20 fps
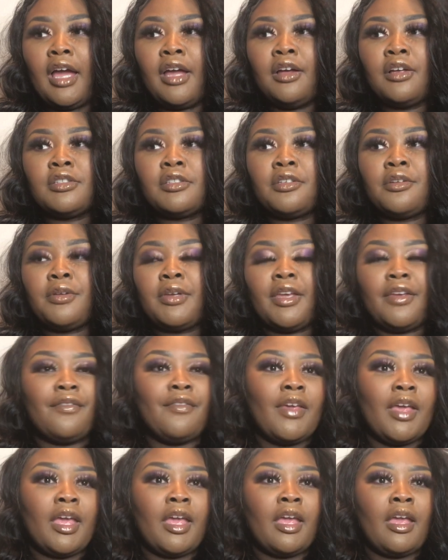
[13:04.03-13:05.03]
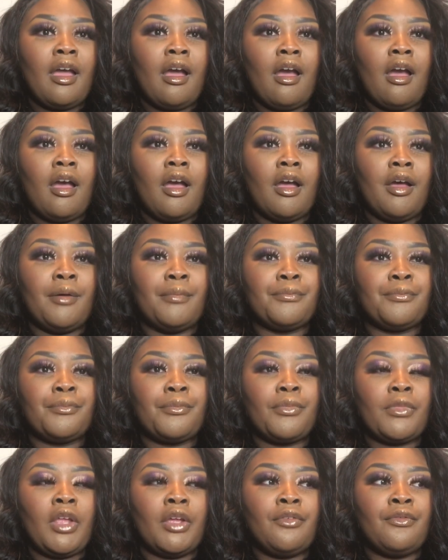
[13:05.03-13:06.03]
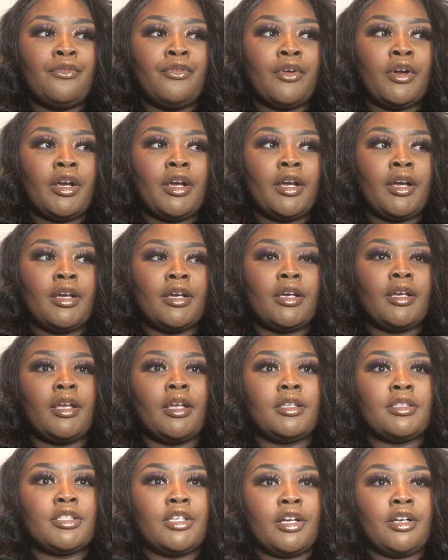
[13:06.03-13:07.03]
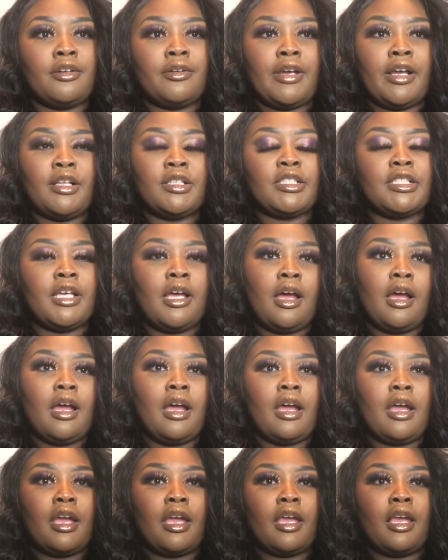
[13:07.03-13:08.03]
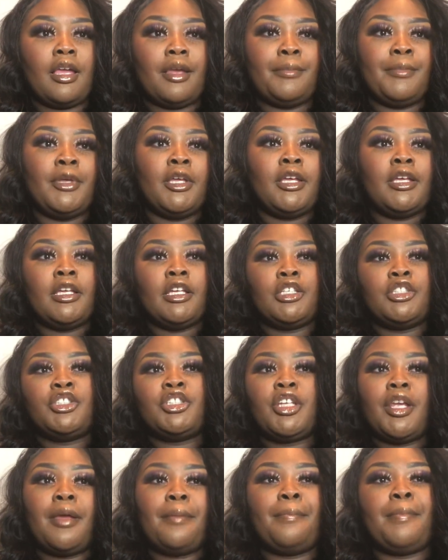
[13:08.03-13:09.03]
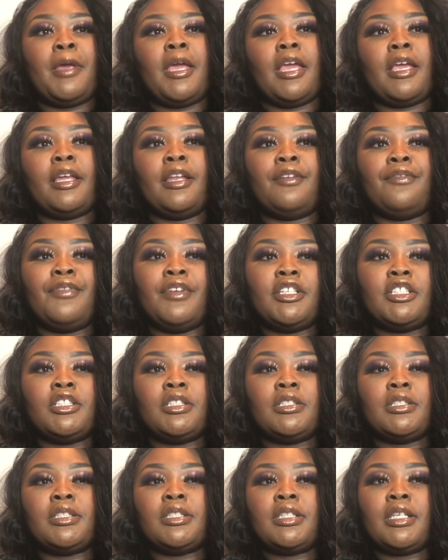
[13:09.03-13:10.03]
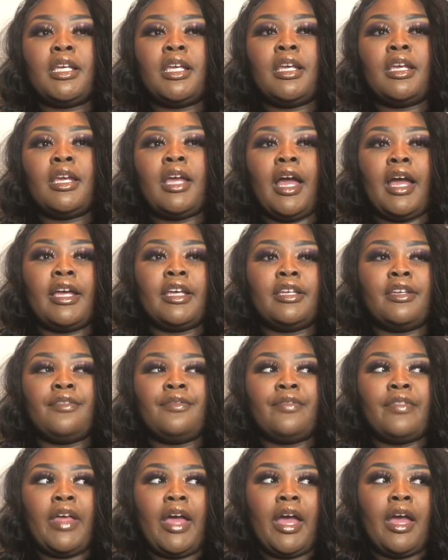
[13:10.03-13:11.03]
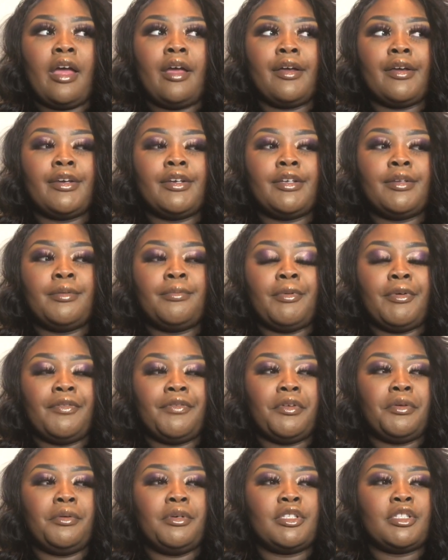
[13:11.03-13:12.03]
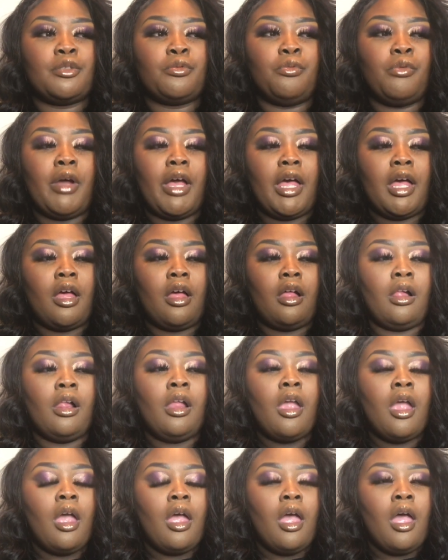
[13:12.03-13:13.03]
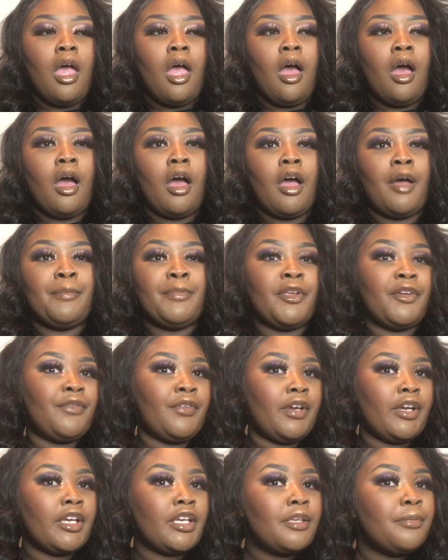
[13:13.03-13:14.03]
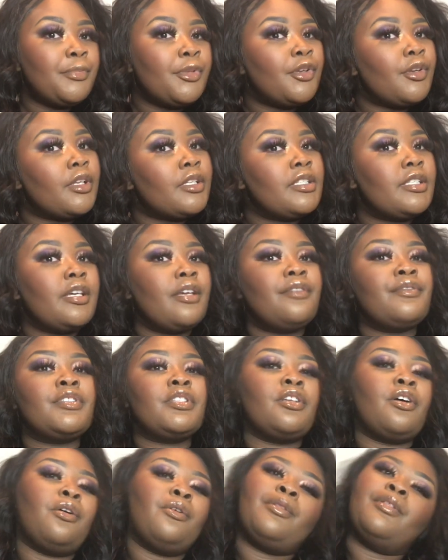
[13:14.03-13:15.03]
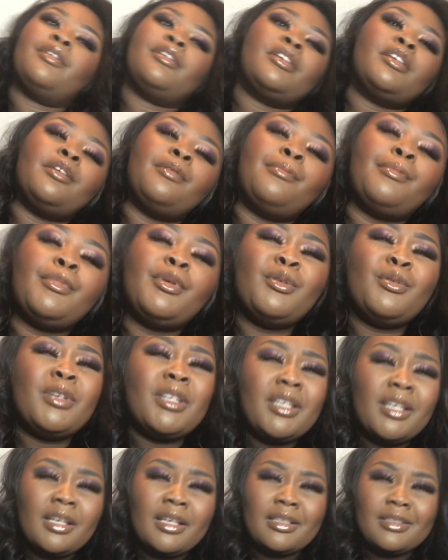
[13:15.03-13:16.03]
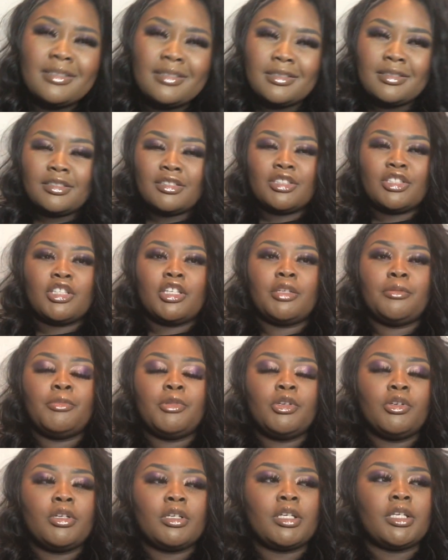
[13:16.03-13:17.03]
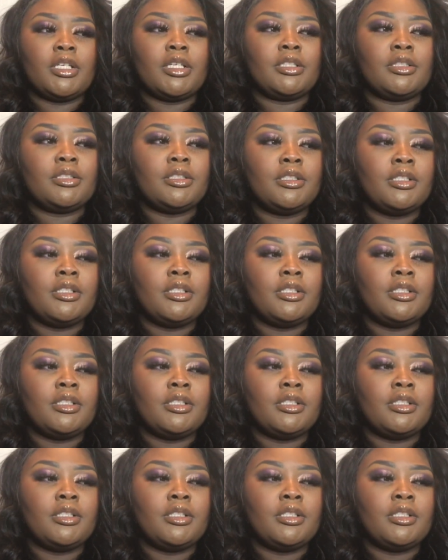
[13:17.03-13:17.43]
also give it for turnaround time, shipping, and efficiency. I give that a good review as well. They're very communicative, so communicate